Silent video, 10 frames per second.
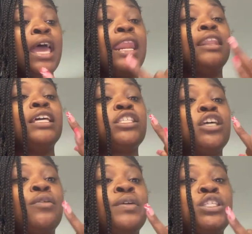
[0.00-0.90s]
Now let's
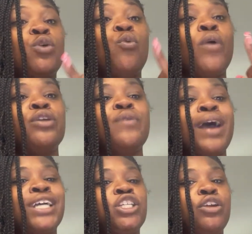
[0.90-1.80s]
go into where you
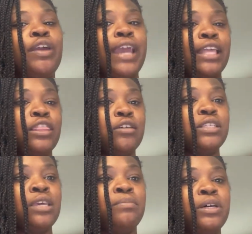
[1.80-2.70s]
actually create those
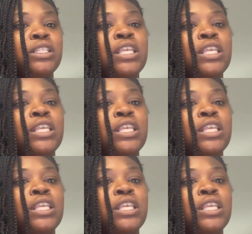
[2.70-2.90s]
ebooks.